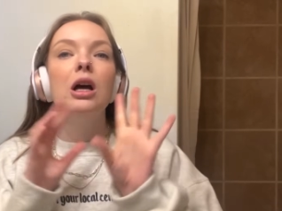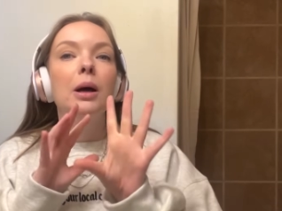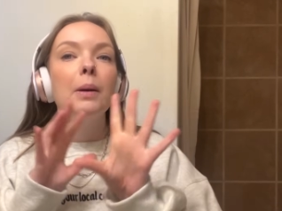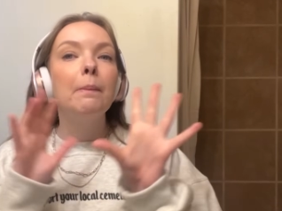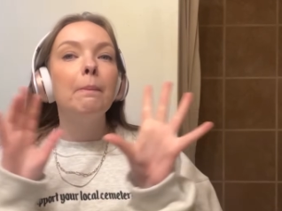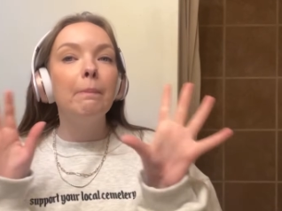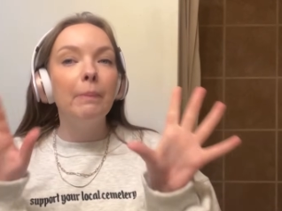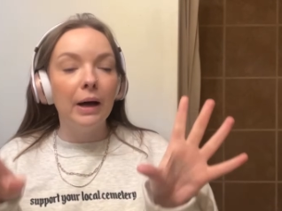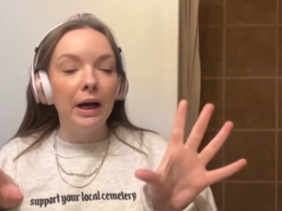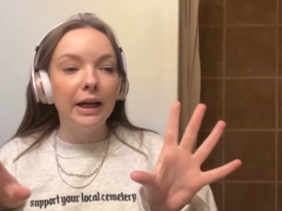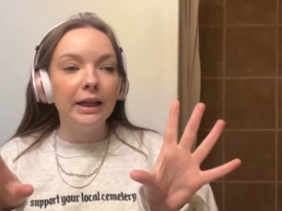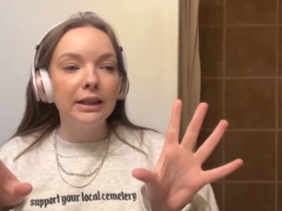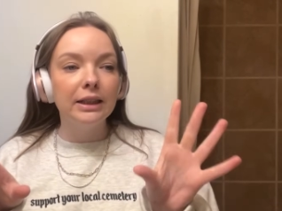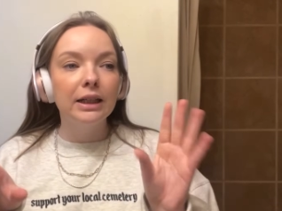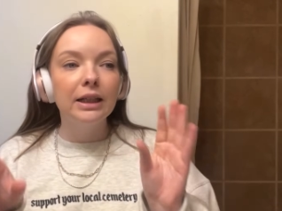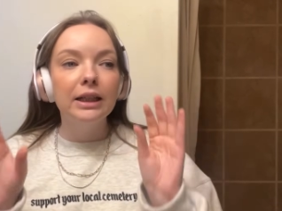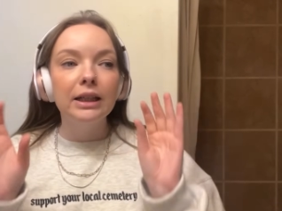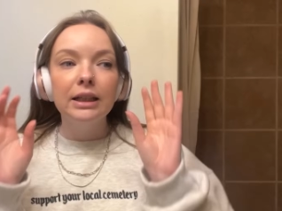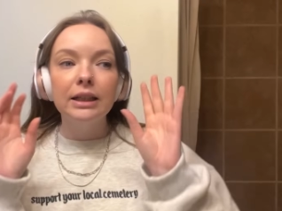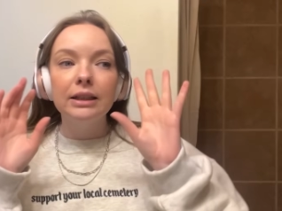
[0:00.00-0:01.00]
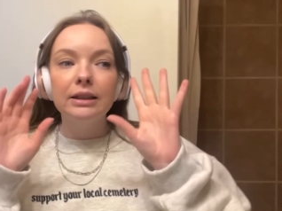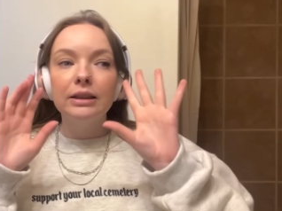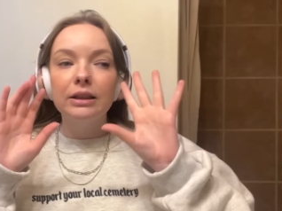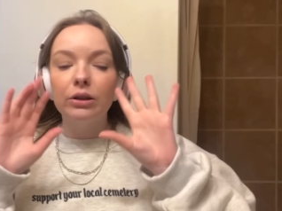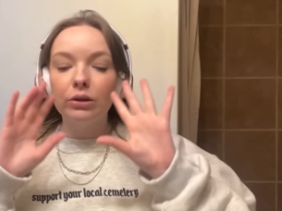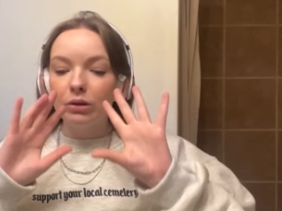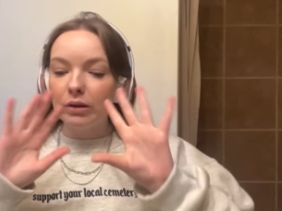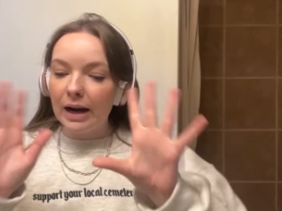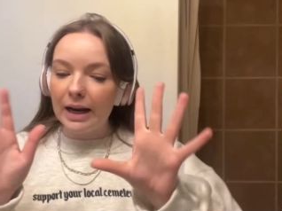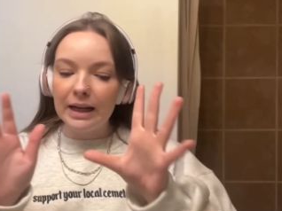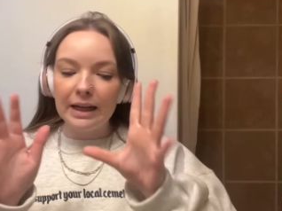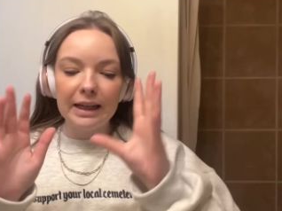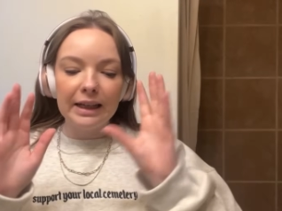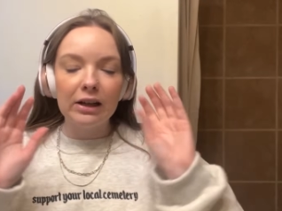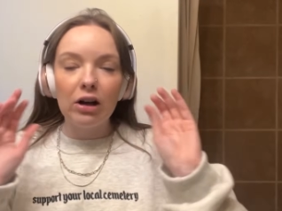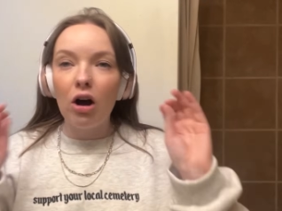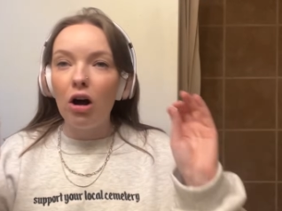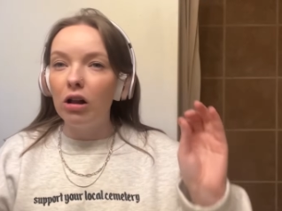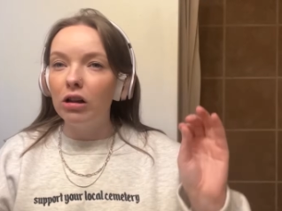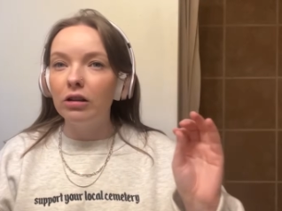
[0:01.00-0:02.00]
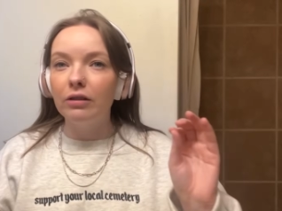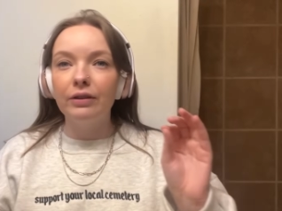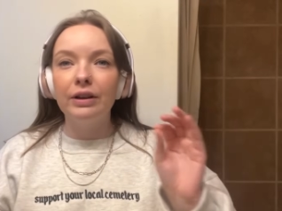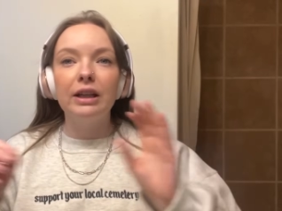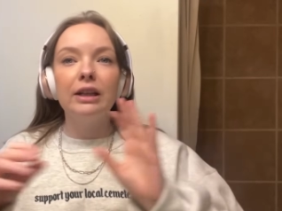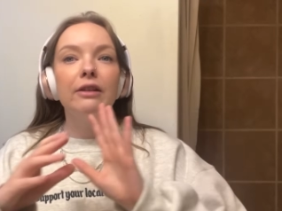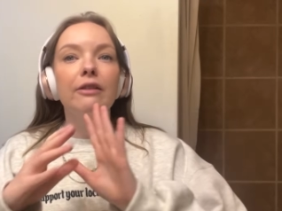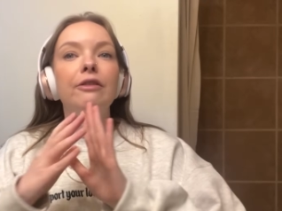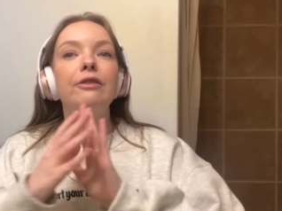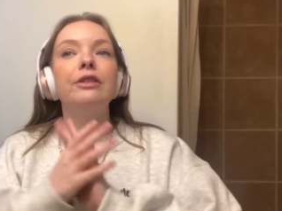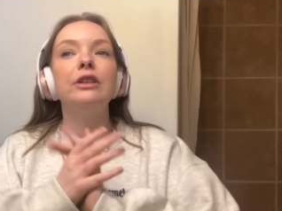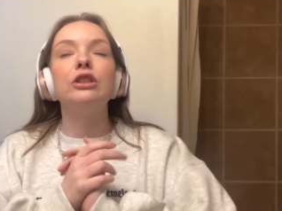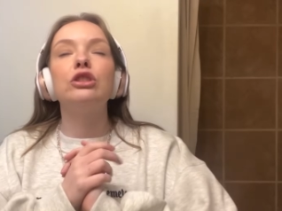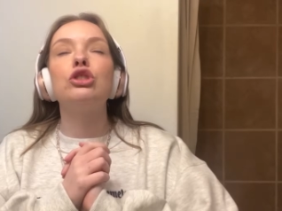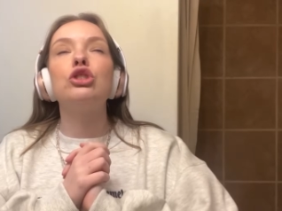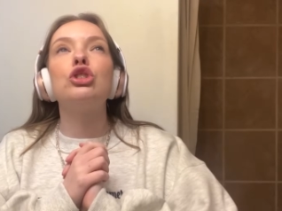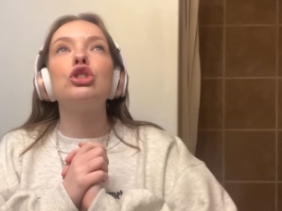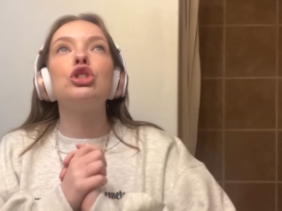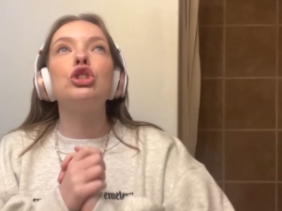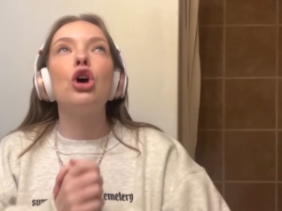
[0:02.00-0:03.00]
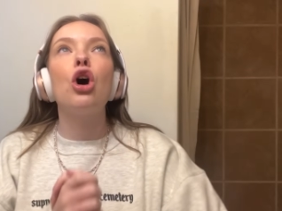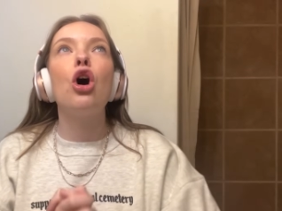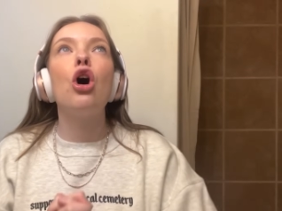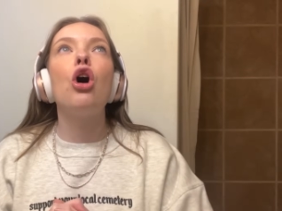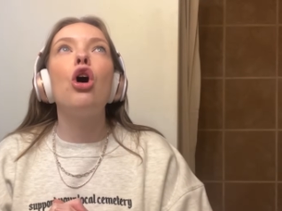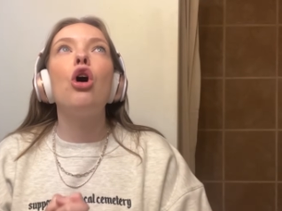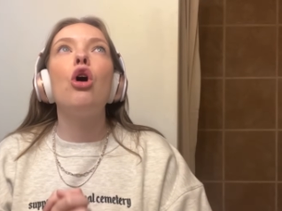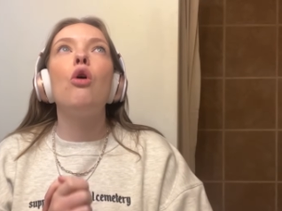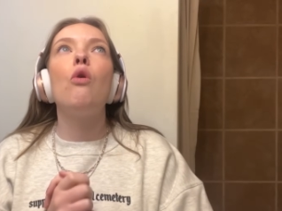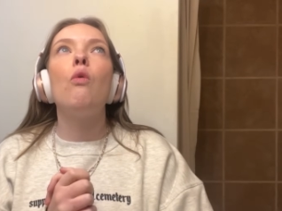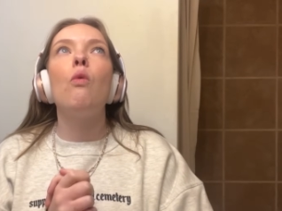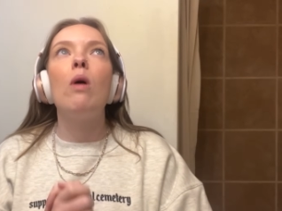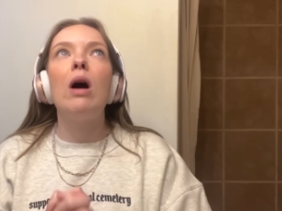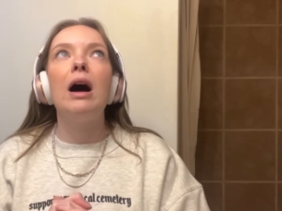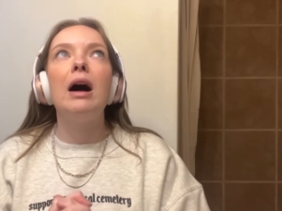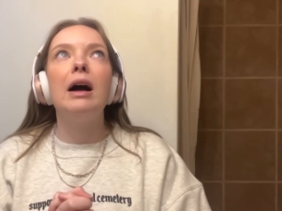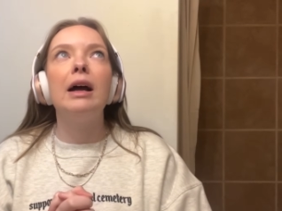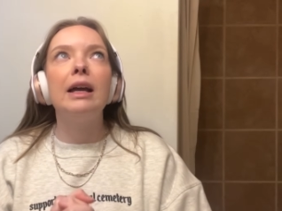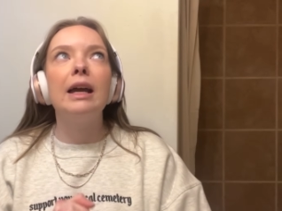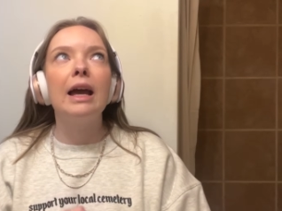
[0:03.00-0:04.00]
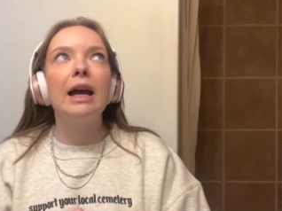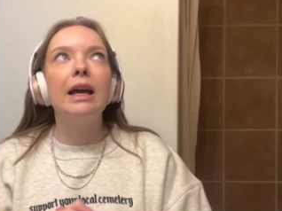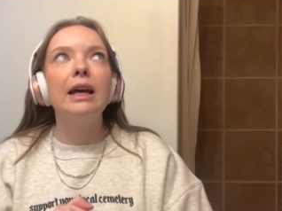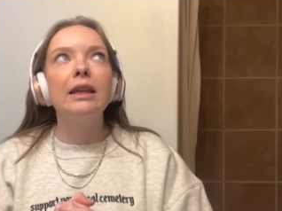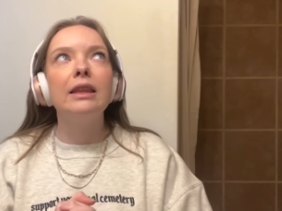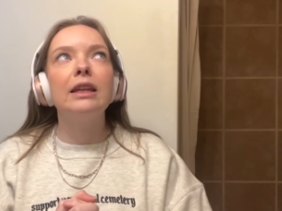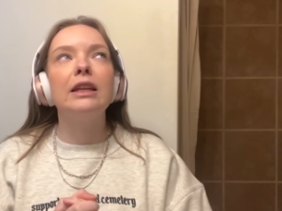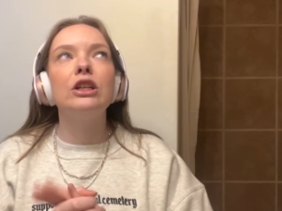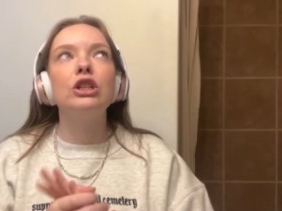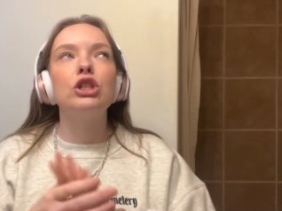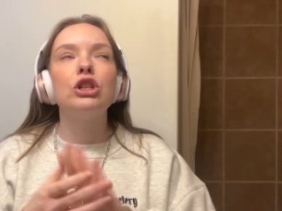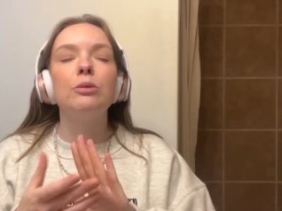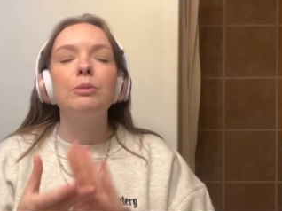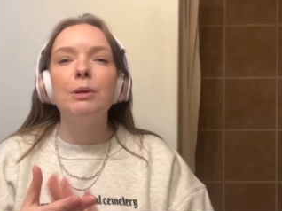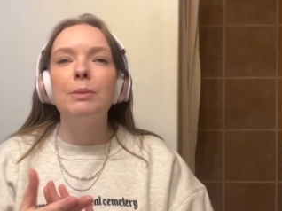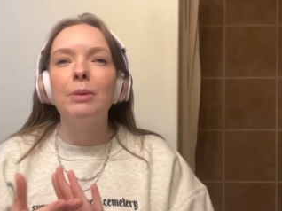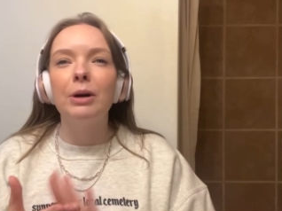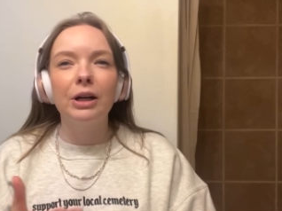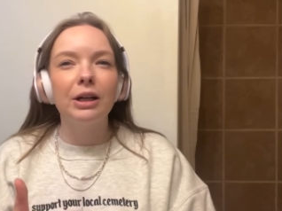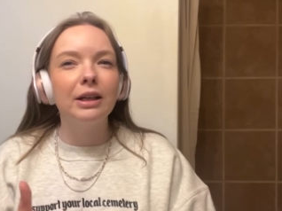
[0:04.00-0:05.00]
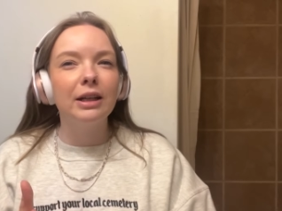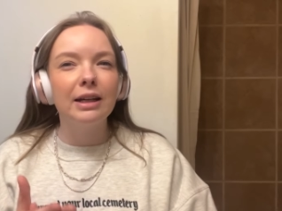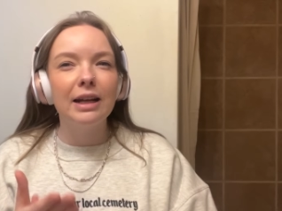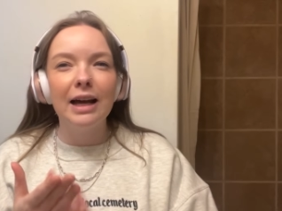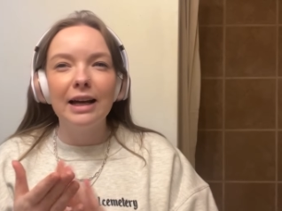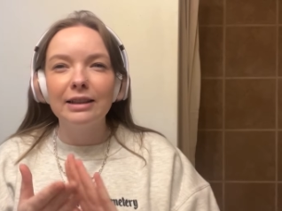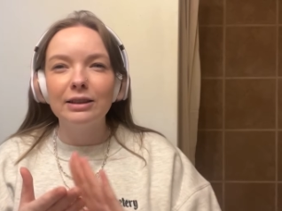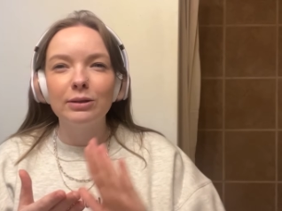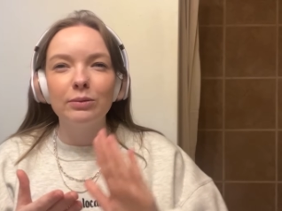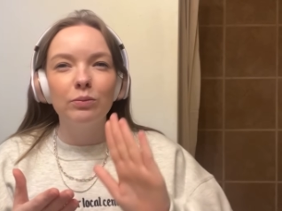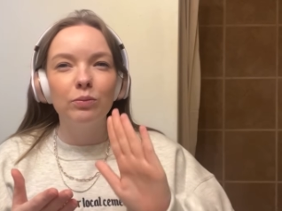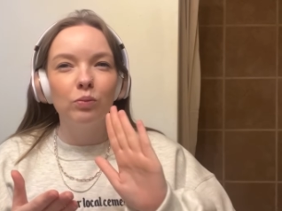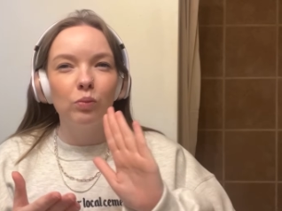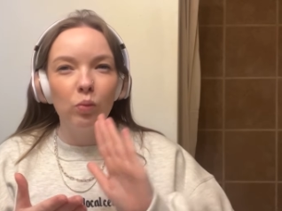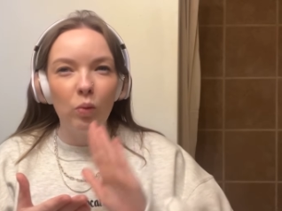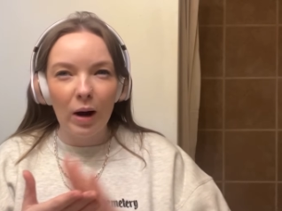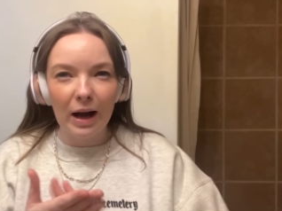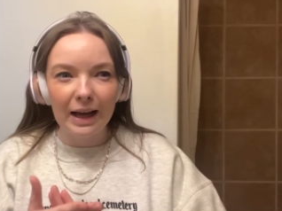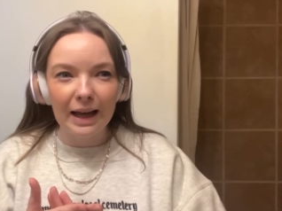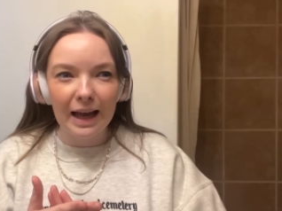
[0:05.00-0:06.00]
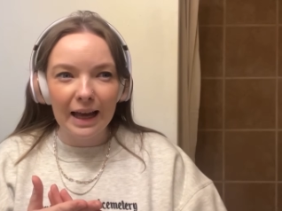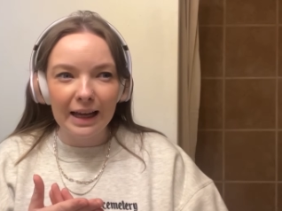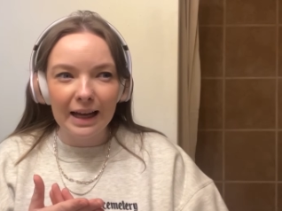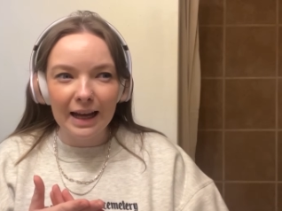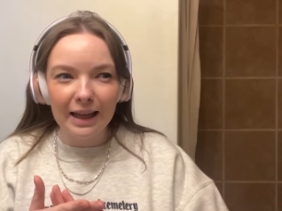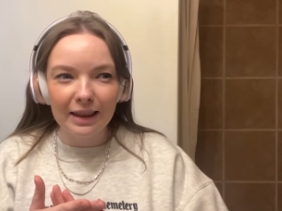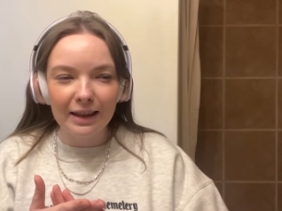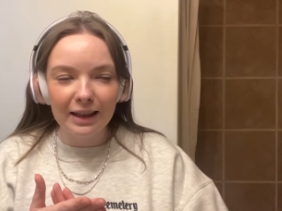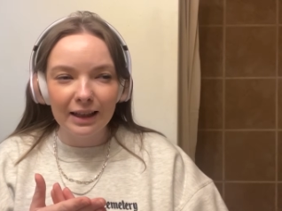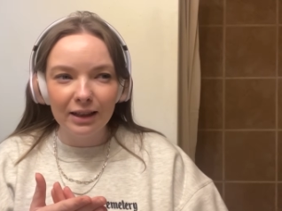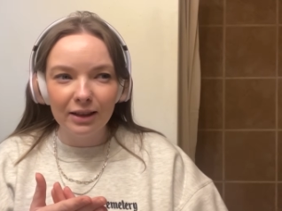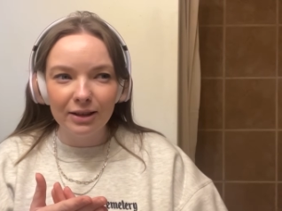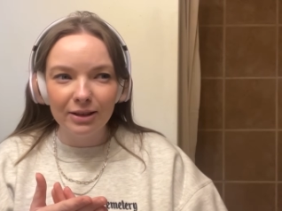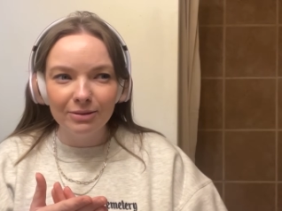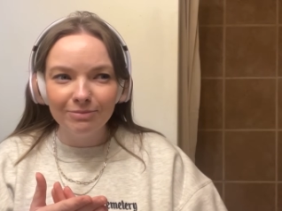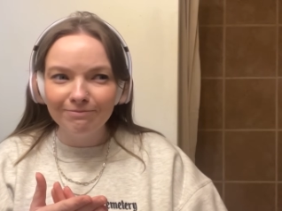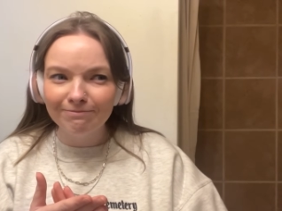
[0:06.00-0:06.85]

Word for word: but the writing, all of it feels so YA that it should be marketed as YA, I think.